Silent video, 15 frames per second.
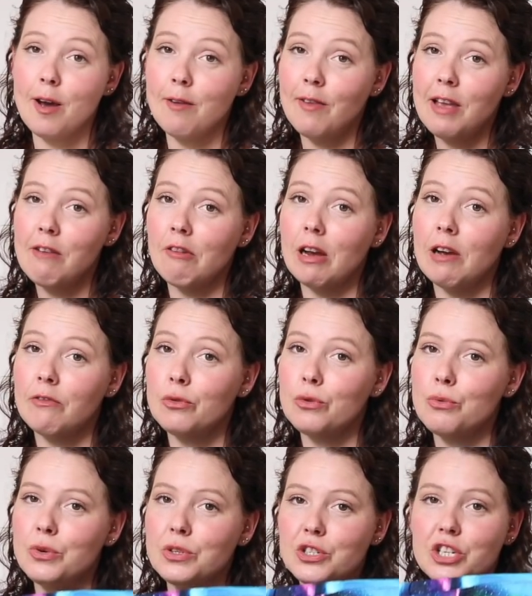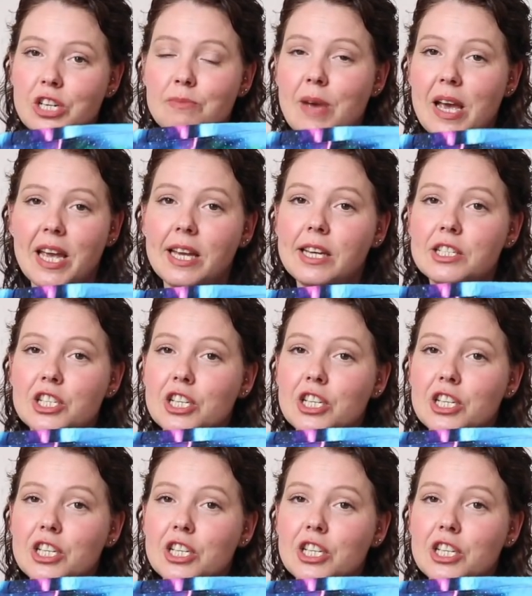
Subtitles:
her favourite out of all the ones she'd made.